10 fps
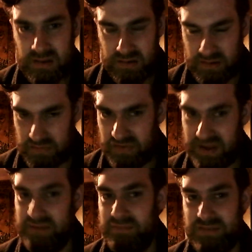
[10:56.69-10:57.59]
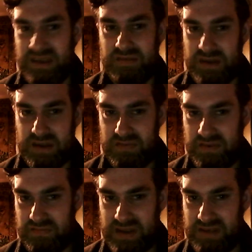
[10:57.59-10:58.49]
the themes, even if
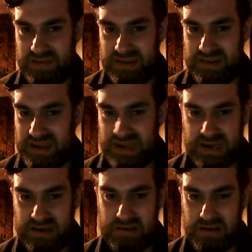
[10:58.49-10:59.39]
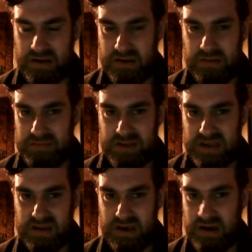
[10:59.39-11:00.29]
you've never seen it. I
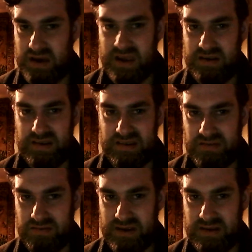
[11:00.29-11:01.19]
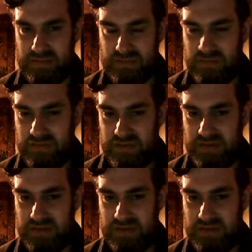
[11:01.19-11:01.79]
mean, I only saw it for the